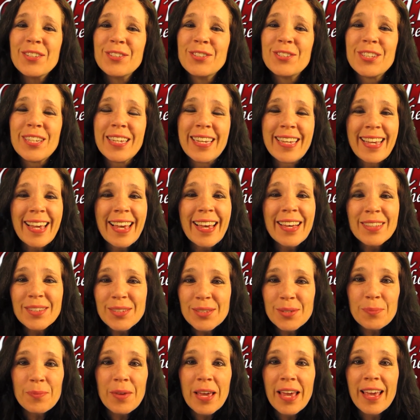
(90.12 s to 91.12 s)
She
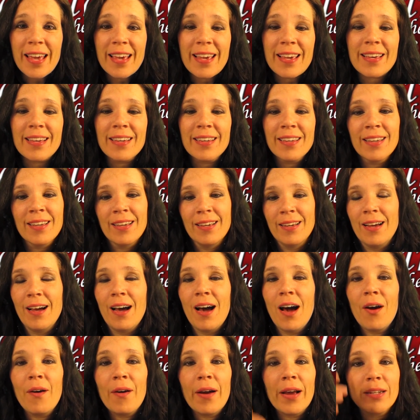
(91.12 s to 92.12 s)
kills me.
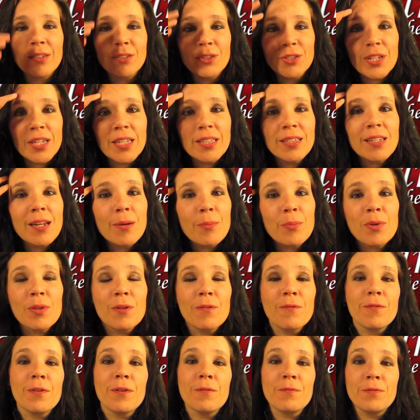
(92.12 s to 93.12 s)
All right, she ended up with
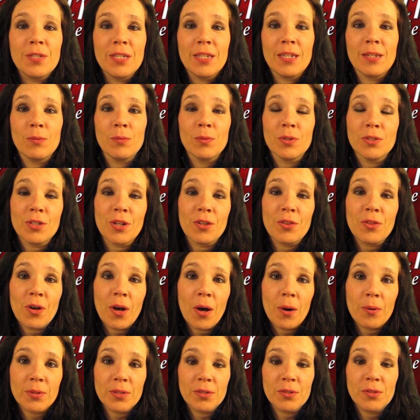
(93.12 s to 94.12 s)
a 15, which I
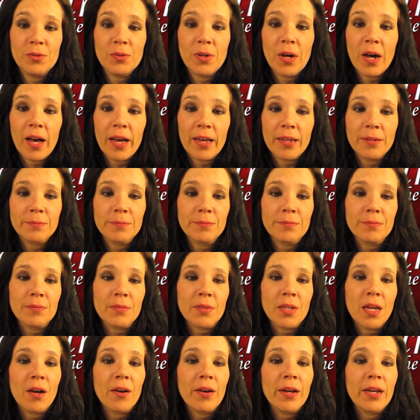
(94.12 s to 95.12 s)
thought was too high.
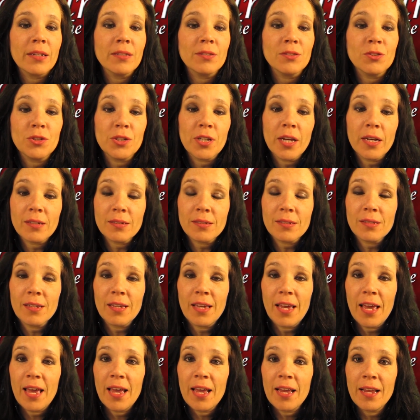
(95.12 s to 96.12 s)
All right, Chelsea
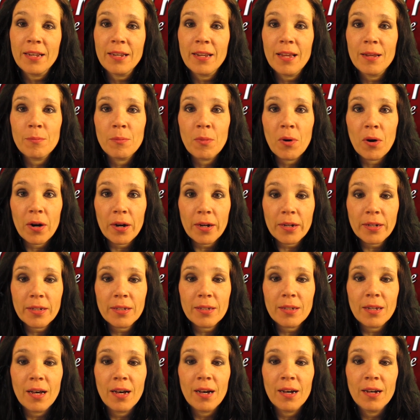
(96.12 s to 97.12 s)
Kane and
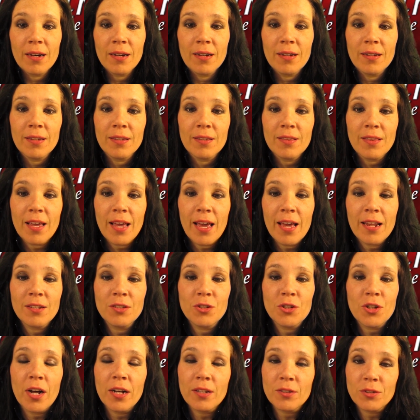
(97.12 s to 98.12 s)
Mark. Uh, they had a
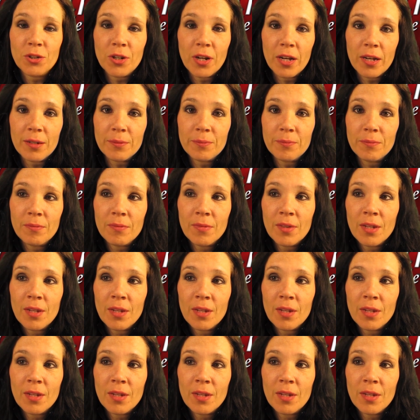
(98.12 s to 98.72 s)
cha-cha.